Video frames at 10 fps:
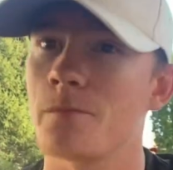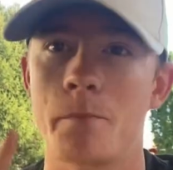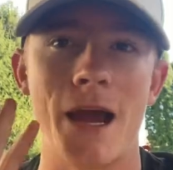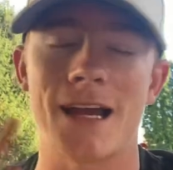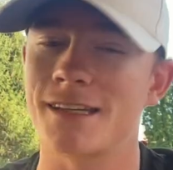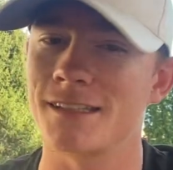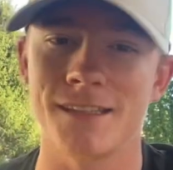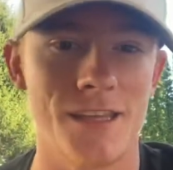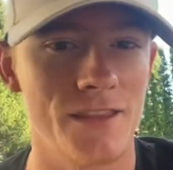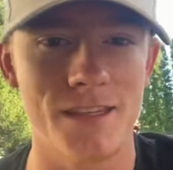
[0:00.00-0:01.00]
back
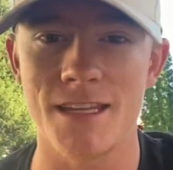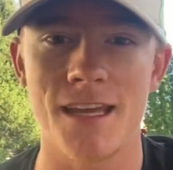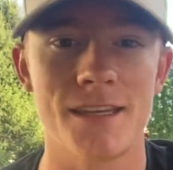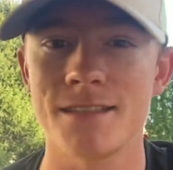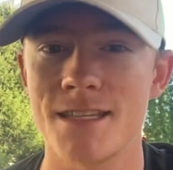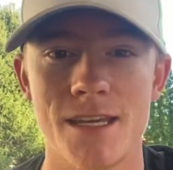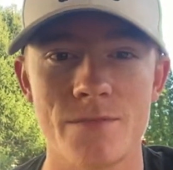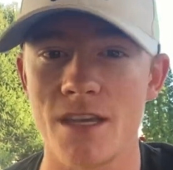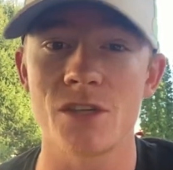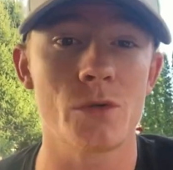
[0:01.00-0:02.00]
in the day
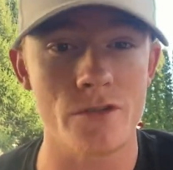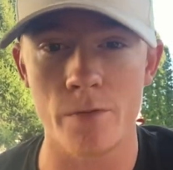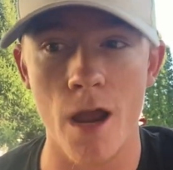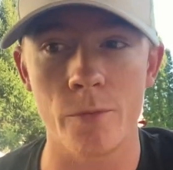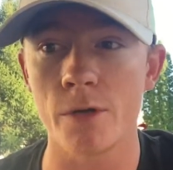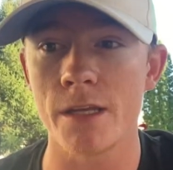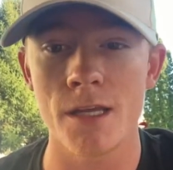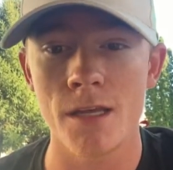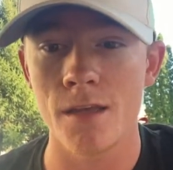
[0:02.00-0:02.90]
teams that used bribery